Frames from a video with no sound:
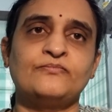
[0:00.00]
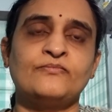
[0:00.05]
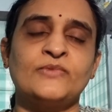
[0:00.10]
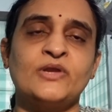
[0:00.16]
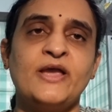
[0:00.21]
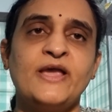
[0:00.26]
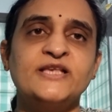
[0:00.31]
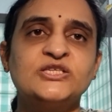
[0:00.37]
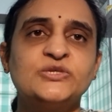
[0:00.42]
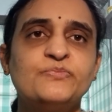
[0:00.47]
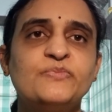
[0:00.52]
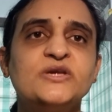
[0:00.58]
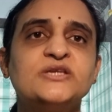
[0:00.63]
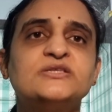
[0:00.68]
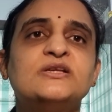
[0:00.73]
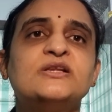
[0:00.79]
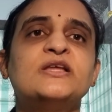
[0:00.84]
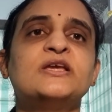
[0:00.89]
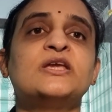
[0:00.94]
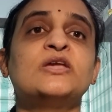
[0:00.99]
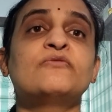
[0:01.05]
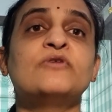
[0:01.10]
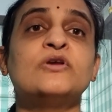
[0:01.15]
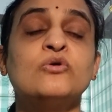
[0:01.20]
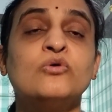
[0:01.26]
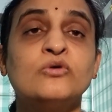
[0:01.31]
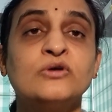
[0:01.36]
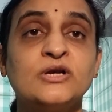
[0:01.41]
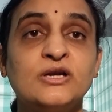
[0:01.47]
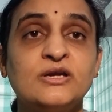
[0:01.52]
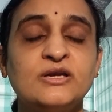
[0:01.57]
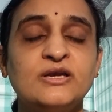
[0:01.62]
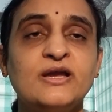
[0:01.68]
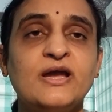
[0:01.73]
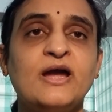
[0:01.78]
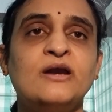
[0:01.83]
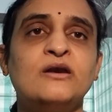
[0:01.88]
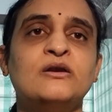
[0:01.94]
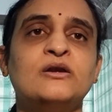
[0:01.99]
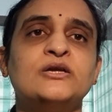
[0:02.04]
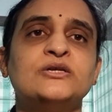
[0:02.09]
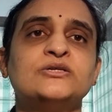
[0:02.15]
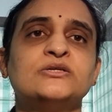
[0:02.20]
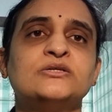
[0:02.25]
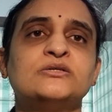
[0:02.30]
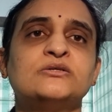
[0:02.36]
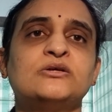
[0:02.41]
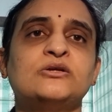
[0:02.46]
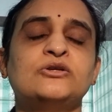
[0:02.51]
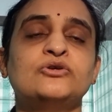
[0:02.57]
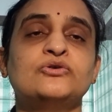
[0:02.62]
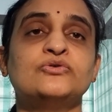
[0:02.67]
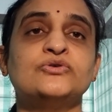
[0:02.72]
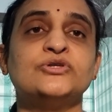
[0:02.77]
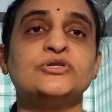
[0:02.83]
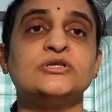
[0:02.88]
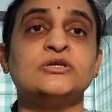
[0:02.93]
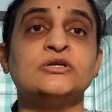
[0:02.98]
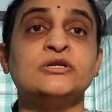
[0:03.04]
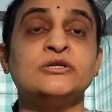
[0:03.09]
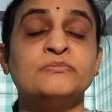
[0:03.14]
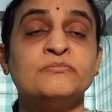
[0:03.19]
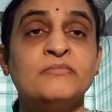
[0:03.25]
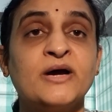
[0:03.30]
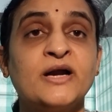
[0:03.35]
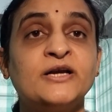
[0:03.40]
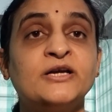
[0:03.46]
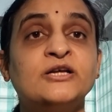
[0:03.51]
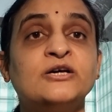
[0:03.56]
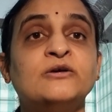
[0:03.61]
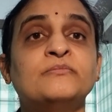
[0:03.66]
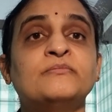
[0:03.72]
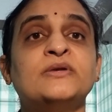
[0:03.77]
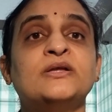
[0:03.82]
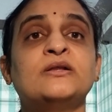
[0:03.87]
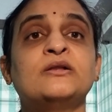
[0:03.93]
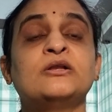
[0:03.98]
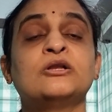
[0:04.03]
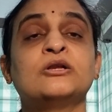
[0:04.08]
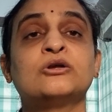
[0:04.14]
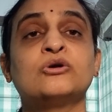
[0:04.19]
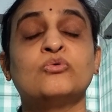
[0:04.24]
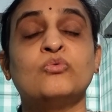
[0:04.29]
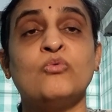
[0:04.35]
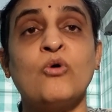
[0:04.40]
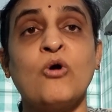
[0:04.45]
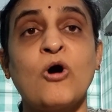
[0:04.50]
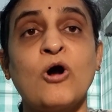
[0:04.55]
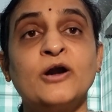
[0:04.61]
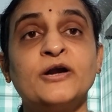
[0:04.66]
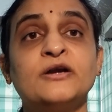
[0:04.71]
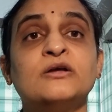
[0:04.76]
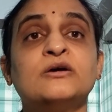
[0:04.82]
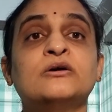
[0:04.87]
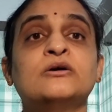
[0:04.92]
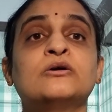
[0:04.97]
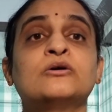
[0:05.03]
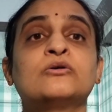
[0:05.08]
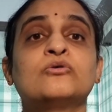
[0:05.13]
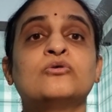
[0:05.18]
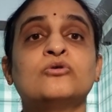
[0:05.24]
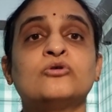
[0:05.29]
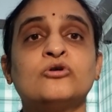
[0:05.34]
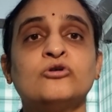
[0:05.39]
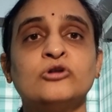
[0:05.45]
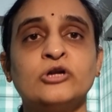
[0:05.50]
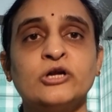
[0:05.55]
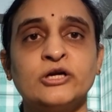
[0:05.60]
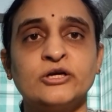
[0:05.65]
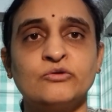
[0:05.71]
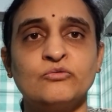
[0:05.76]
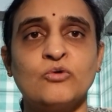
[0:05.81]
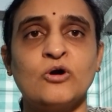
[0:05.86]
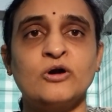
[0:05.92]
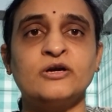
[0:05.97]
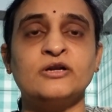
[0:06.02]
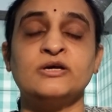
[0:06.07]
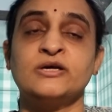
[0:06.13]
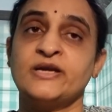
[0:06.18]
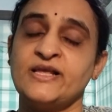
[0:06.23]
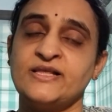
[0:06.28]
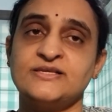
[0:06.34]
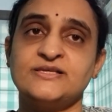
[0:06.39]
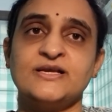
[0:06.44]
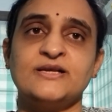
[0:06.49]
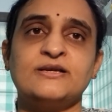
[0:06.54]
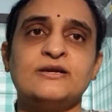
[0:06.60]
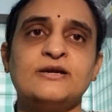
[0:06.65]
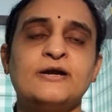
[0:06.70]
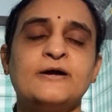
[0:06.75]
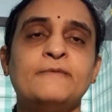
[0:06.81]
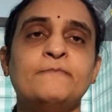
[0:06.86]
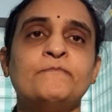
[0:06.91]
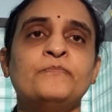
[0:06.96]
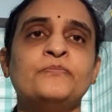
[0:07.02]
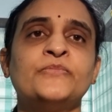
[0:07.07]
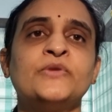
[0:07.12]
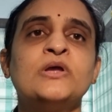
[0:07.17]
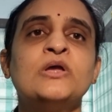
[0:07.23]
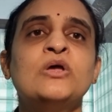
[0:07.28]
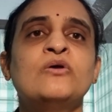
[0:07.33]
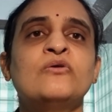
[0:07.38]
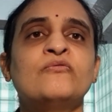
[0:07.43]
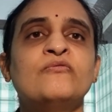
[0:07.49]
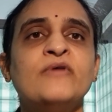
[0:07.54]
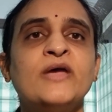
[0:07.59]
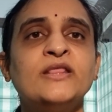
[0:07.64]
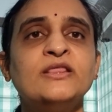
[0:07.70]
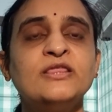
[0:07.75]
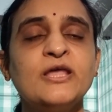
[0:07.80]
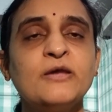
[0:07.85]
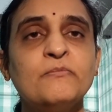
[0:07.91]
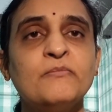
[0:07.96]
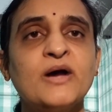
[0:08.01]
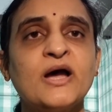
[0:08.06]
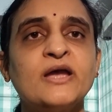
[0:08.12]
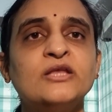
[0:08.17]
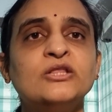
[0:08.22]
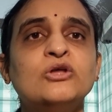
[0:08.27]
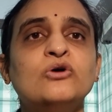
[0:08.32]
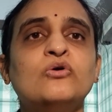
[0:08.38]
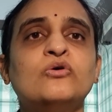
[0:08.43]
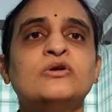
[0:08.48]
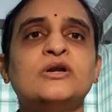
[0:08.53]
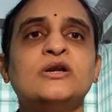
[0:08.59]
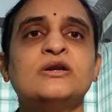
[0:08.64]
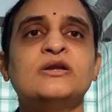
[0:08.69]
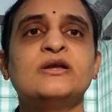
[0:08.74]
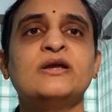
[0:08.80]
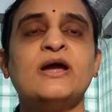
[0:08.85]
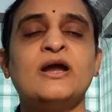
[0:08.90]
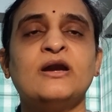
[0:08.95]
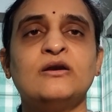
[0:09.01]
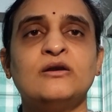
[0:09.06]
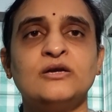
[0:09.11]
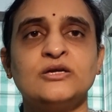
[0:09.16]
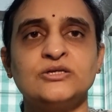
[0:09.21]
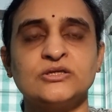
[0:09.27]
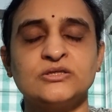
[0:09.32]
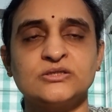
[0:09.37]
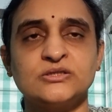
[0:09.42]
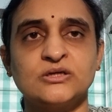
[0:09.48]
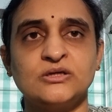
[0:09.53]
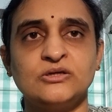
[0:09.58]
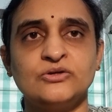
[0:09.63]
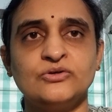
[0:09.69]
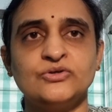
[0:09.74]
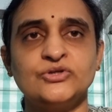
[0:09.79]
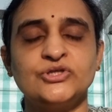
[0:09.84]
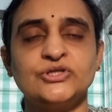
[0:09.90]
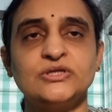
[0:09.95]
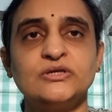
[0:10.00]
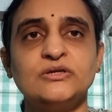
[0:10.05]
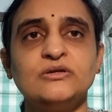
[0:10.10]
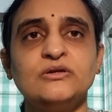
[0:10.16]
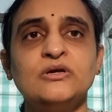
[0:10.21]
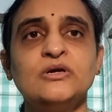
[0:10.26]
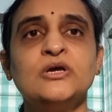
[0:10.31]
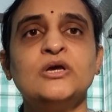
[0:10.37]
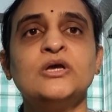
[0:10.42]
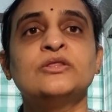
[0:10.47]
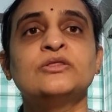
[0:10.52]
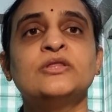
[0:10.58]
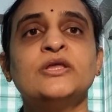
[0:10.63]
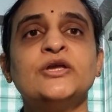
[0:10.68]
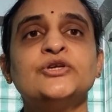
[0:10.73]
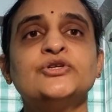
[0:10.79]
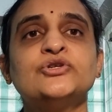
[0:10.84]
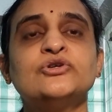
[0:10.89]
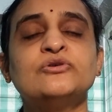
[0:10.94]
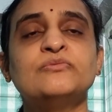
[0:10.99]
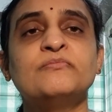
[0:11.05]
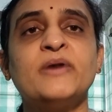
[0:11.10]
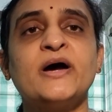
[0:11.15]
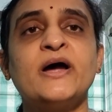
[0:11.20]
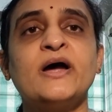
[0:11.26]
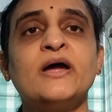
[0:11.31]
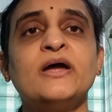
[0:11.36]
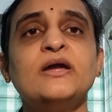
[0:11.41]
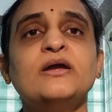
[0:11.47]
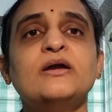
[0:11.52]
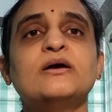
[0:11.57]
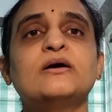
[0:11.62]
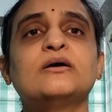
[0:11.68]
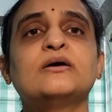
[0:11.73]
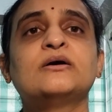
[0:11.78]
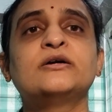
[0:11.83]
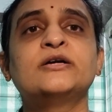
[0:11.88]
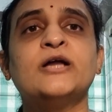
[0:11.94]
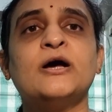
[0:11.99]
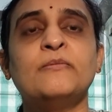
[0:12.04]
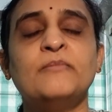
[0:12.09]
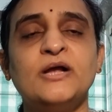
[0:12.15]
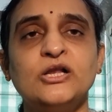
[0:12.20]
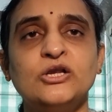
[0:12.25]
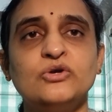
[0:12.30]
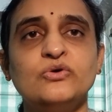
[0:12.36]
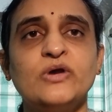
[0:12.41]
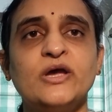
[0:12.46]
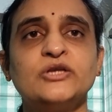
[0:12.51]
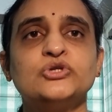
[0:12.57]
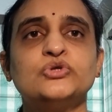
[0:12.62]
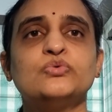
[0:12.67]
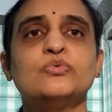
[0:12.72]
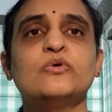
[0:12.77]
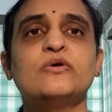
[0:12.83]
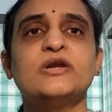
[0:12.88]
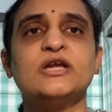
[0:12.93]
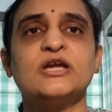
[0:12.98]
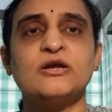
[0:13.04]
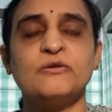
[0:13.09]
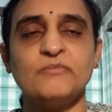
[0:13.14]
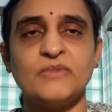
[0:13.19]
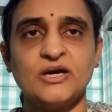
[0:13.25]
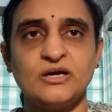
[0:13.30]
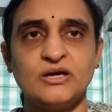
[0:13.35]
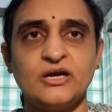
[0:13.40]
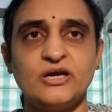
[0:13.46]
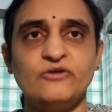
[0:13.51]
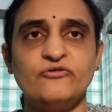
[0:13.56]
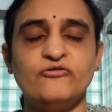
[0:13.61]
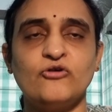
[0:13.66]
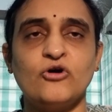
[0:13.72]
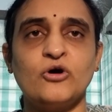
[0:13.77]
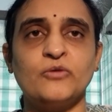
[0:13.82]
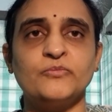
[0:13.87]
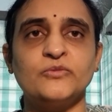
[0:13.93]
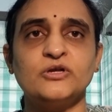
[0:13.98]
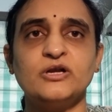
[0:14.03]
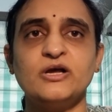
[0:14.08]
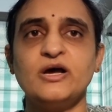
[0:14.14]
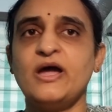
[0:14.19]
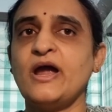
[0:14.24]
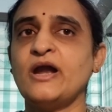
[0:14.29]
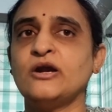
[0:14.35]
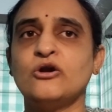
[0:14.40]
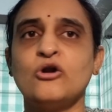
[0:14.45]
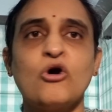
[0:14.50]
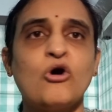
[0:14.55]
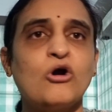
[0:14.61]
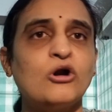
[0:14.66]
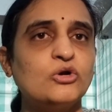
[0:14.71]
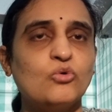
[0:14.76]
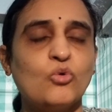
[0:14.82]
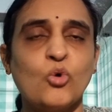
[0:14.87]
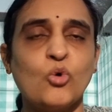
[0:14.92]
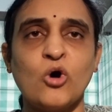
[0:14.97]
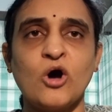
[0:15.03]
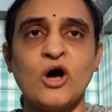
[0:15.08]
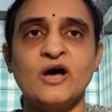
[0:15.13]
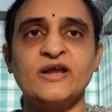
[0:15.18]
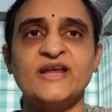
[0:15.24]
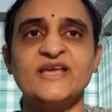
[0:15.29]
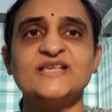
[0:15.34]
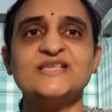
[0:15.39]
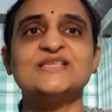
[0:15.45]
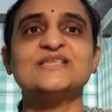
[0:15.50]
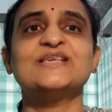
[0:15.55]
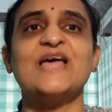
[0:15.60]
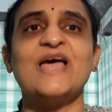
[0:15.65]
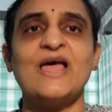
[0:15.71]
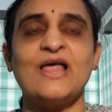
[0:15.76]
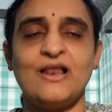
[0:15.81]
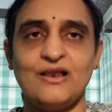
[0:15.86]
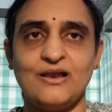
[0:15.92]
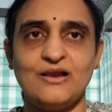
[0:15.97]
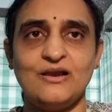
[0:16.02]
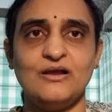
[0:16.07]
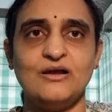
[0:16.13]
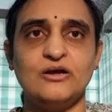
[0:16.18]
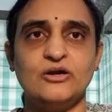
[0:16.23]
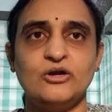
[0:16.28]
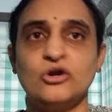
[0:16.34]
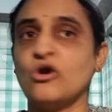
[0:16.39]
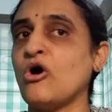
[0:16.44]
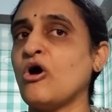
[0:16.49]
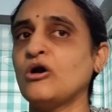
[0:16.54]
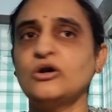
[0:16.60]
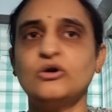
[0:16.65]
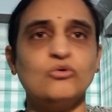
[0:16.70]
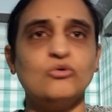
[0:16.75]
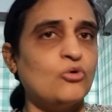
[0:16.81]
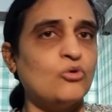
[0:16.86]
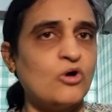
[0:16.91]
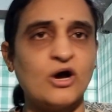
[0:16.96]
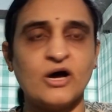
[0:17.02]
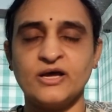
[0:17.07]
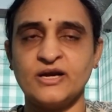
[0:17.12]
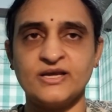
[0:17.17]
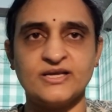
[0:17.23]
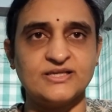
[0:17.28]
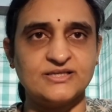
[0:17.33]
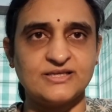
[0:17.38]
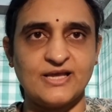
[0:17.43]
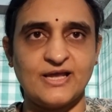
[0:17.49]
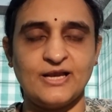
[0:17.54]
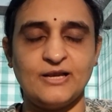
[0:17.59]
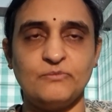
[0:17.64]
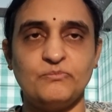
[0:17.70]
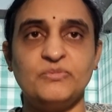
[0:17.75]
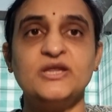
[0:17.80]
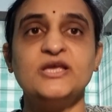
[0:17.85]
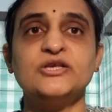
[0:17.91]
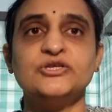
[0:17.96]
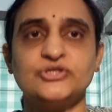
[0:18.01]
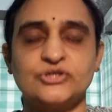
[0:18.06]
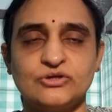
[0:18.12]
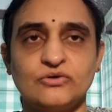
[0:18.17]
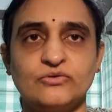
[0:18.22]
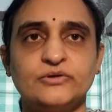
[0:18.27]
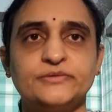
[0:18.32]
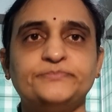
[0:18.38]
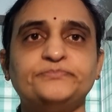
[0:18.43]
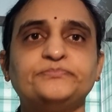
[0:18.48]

especially giving oral rehydration solution, buttermilk, water, coconut water, etc. When they buy the oral rehydration solution, they should buy a WHO recommended formula and not ORSL. Not ORSL, please note.